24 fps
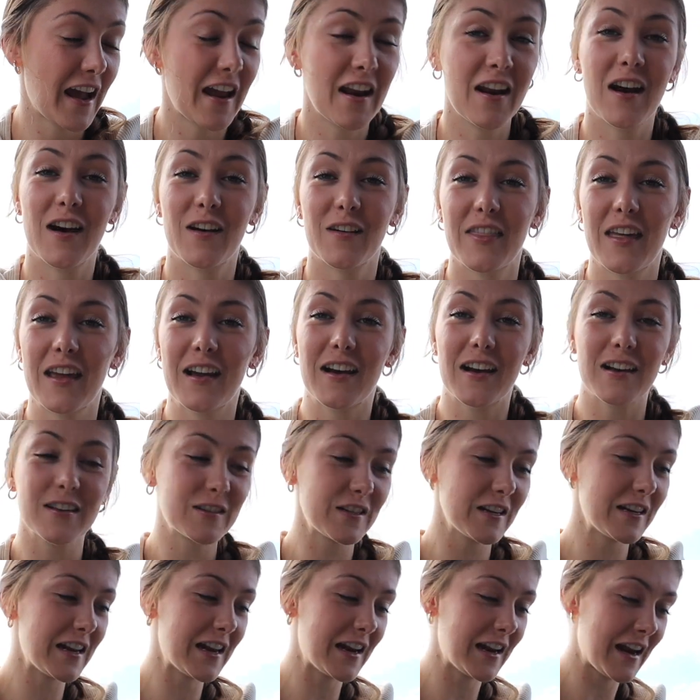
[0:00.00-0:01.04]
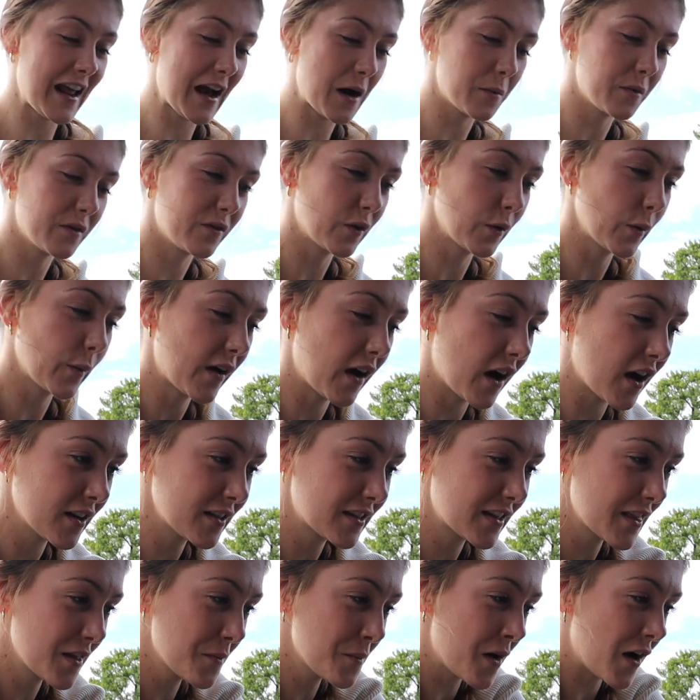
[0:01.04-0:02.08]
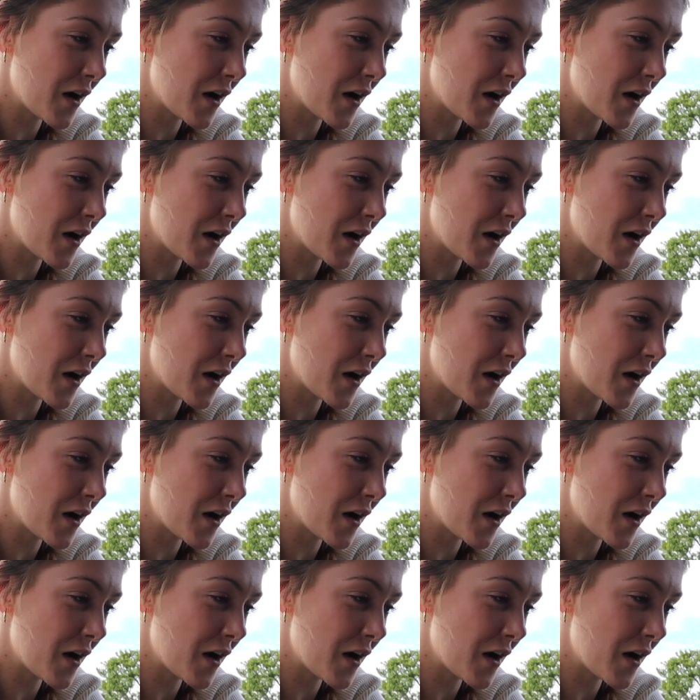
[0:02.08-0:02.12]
I know. Thank God she did it now before we got into the